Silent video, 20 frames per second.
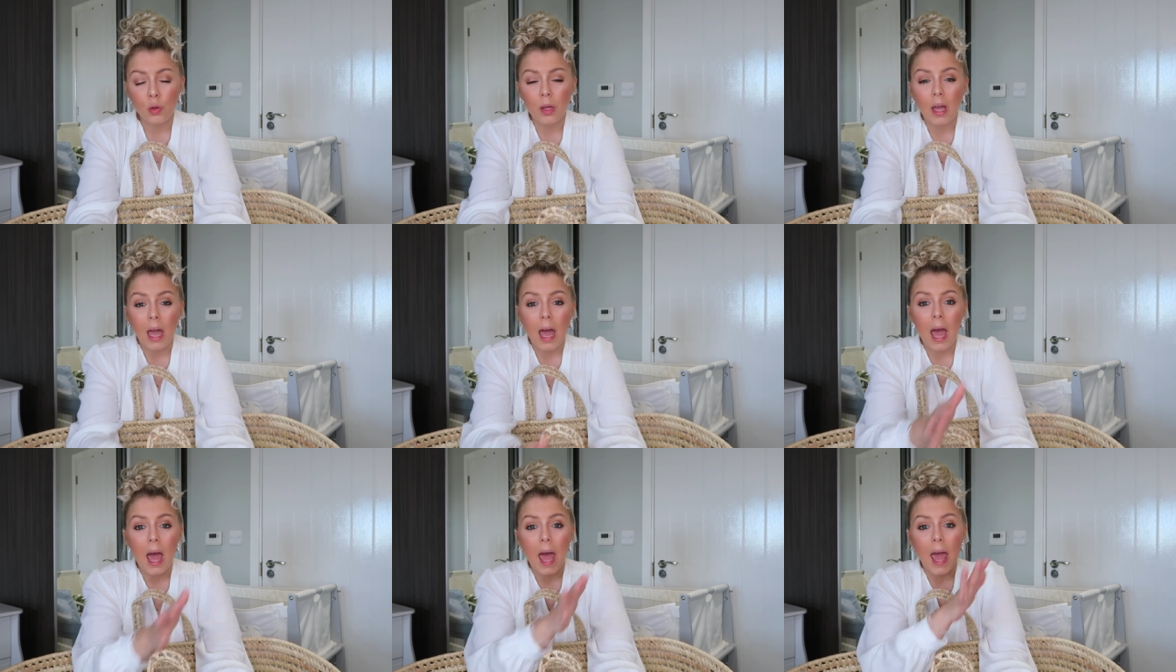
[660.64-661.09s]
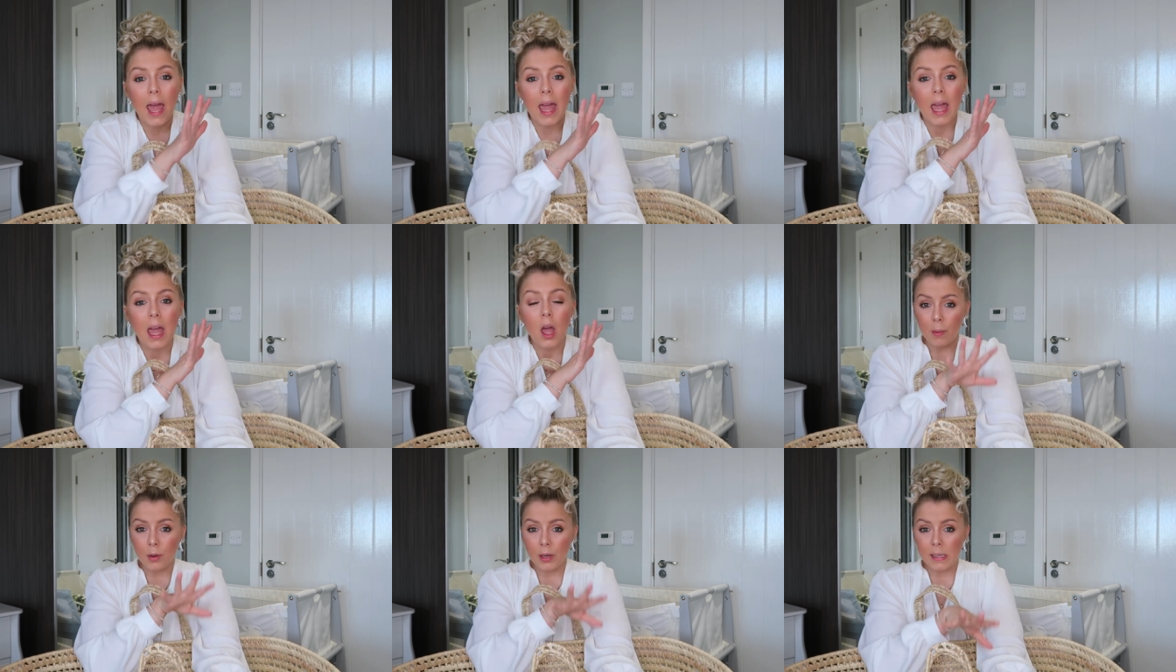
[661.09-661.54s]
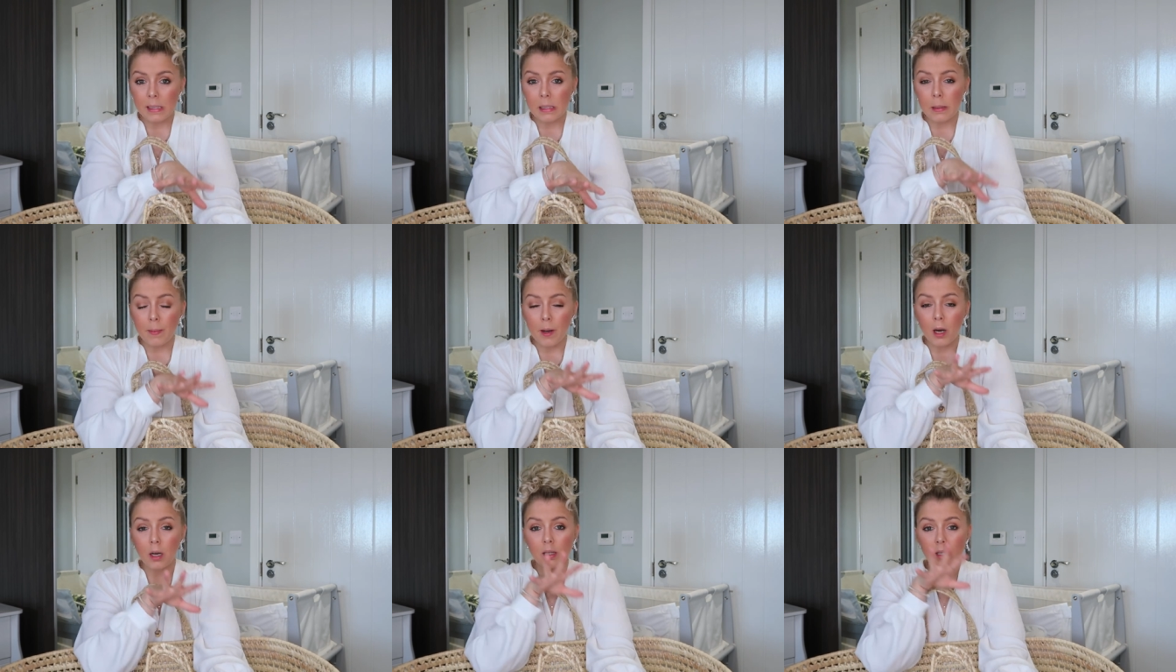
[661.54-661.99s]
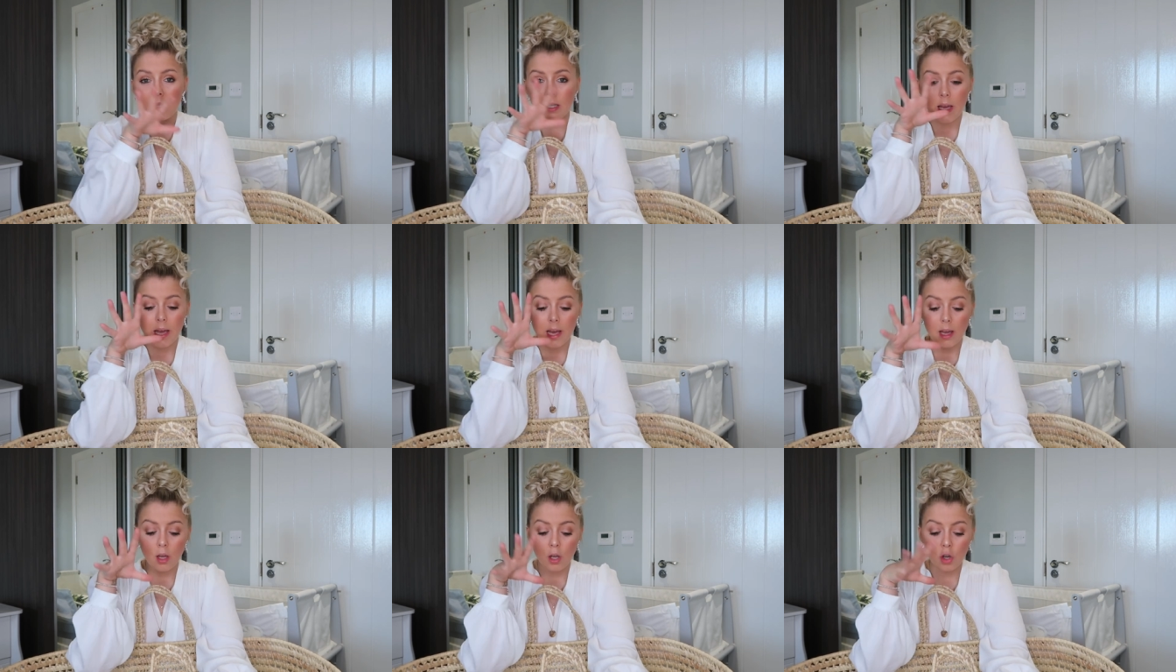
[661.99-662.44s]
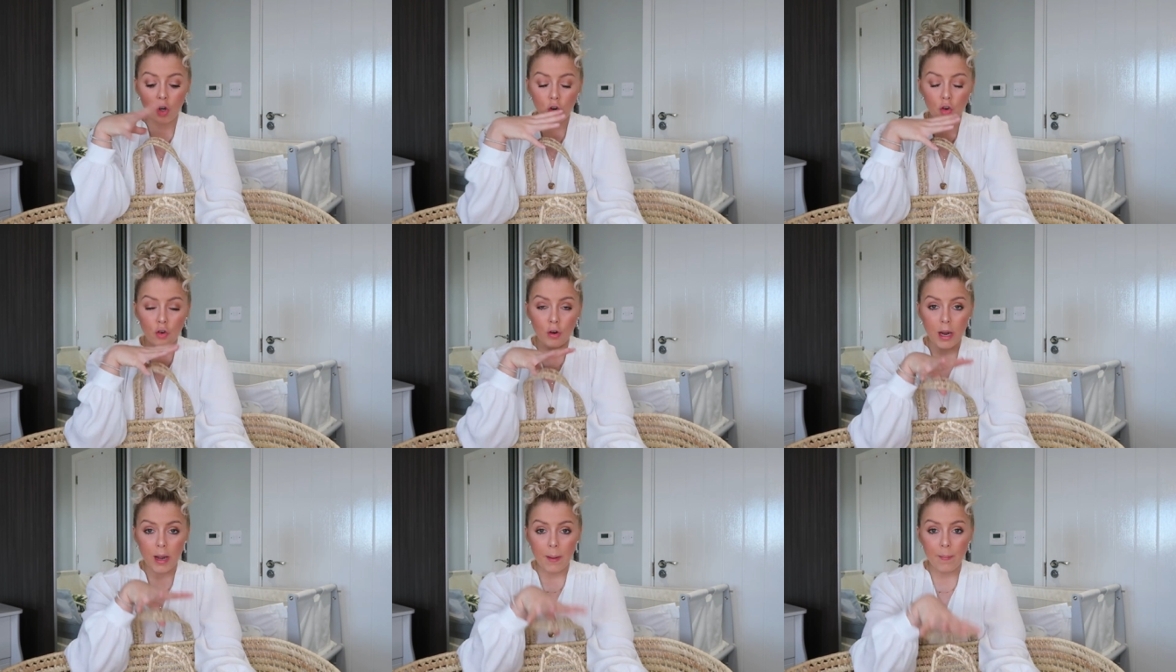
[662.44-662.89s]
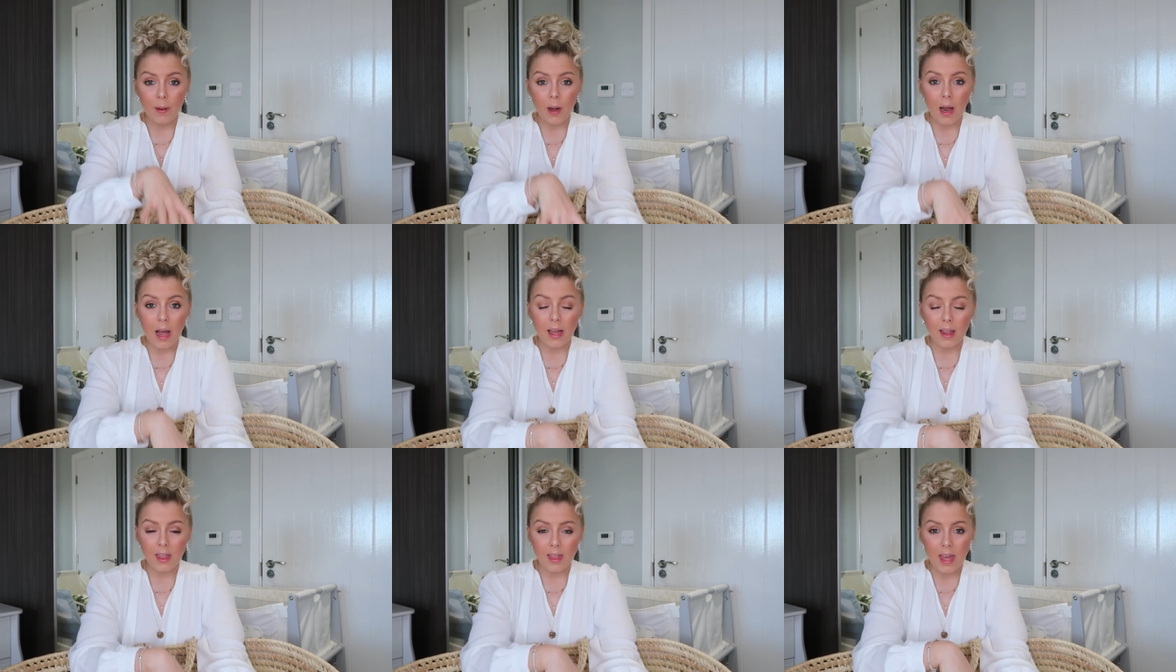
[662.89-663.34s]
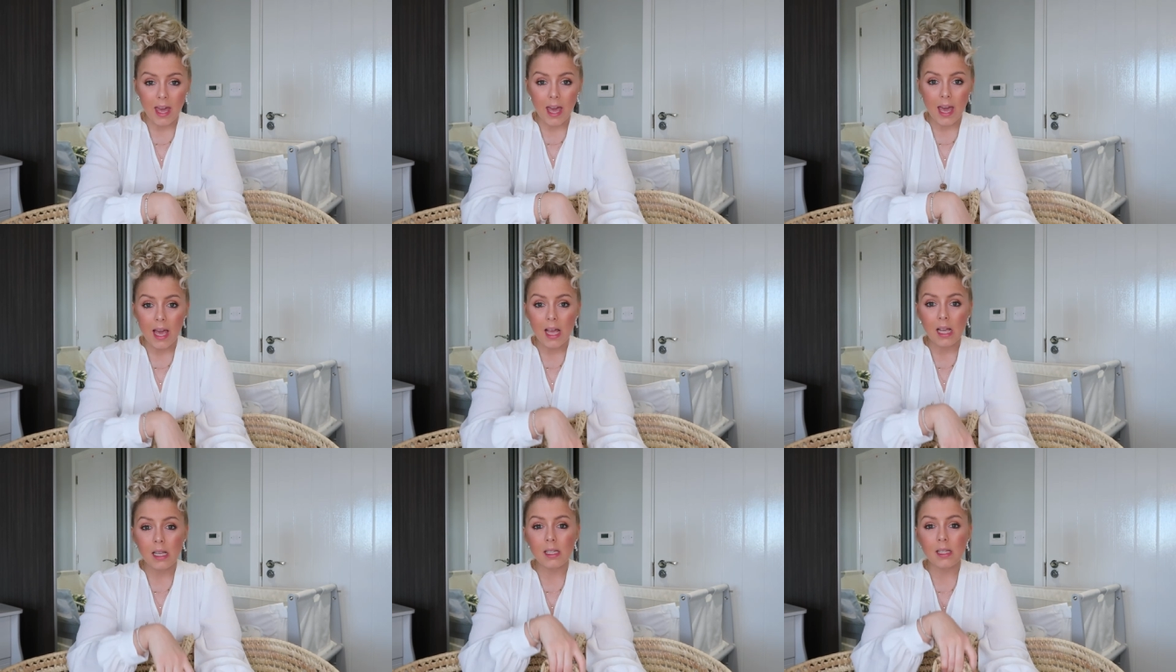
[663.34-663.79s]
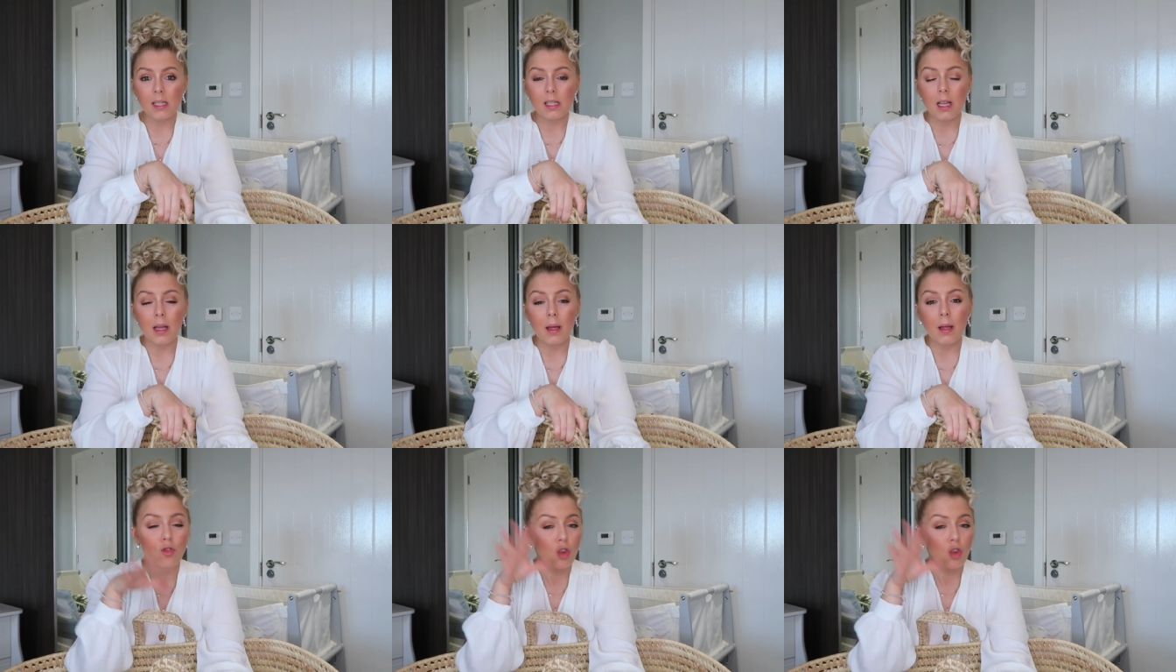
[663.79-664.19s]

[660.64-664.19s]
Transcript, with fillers: to get a Bonita basket crib like this